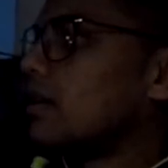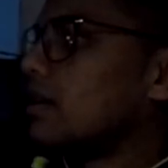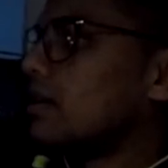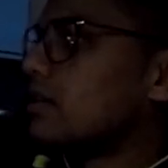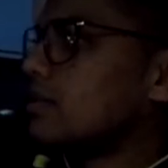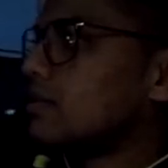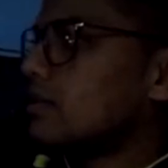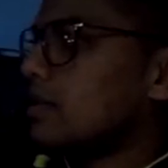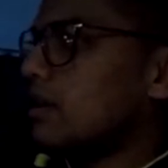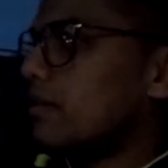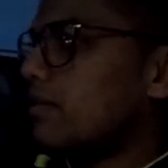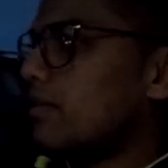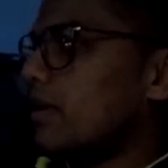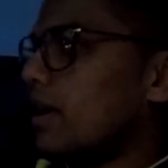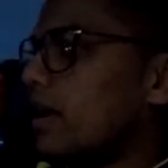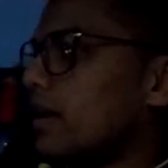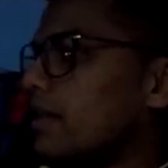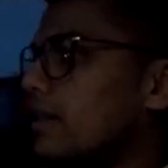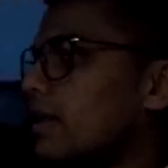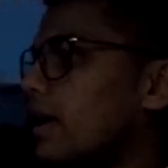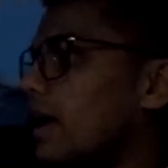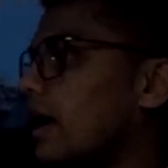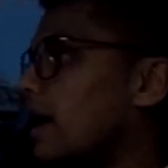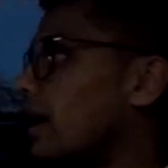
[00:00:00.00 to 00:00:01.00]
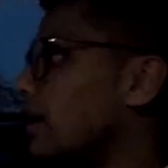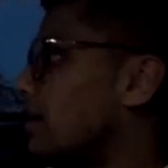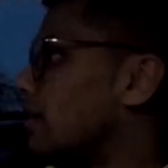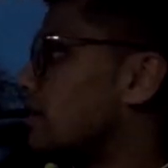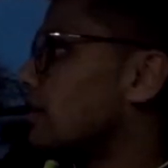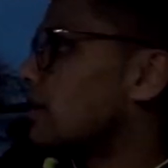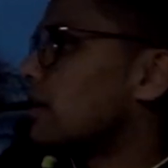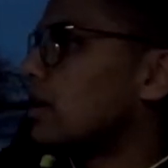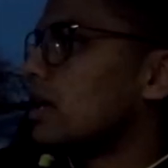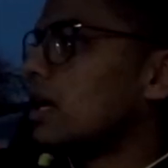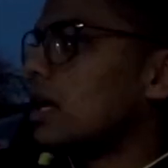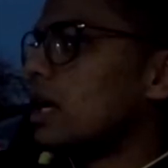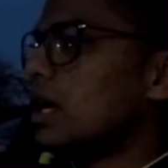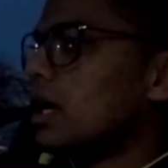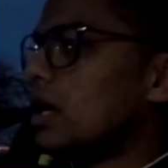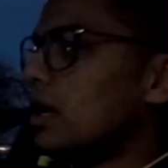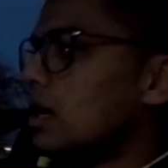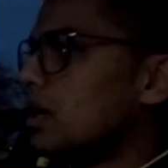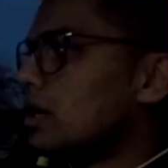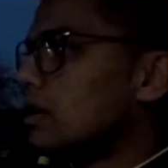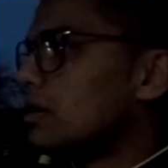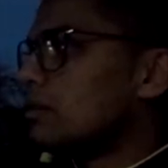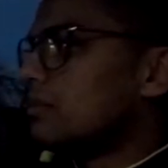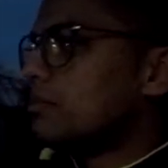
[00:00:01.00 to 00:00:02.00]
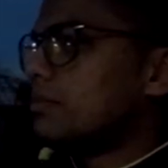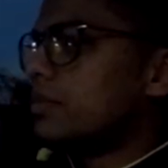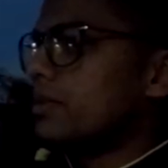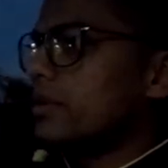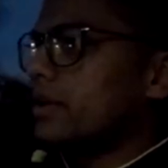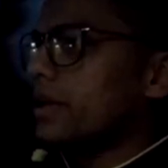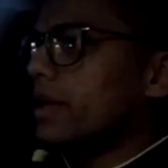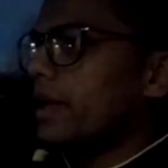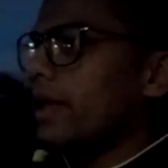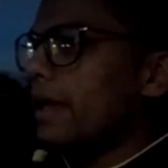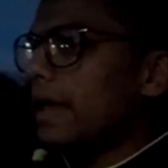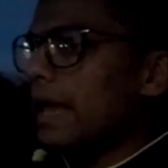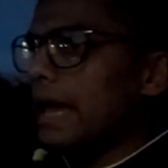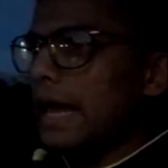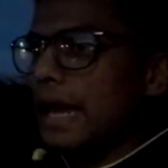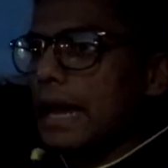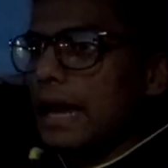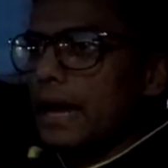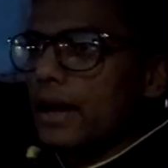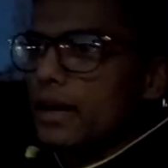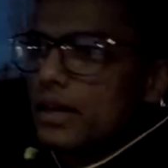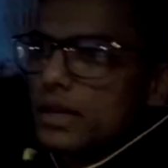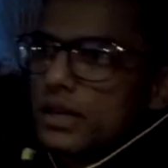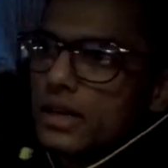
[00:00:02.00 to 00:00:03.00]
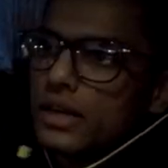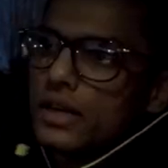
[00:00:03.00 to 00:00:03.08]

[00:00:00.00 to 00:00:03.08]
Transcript: stuff like that. But yeah,